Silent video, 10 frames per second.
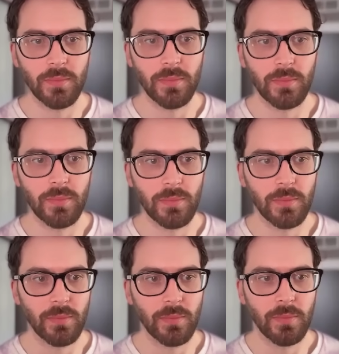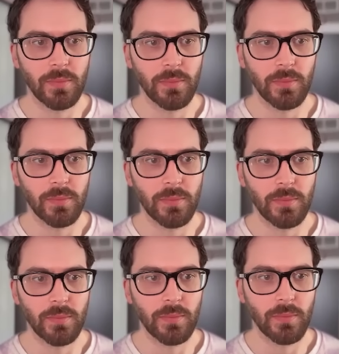
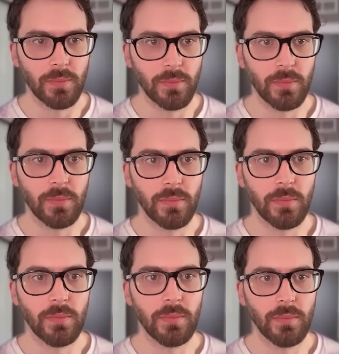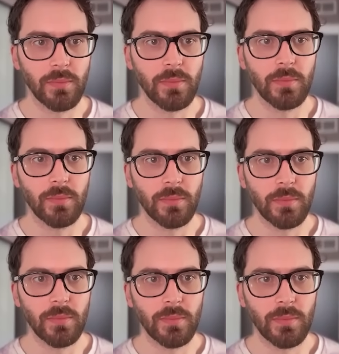
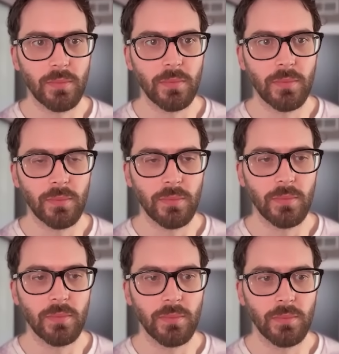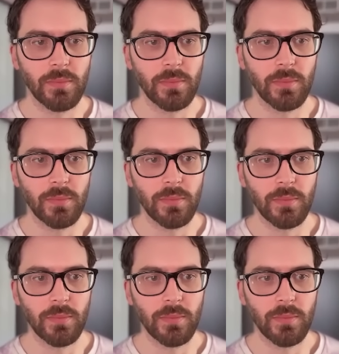[no speech]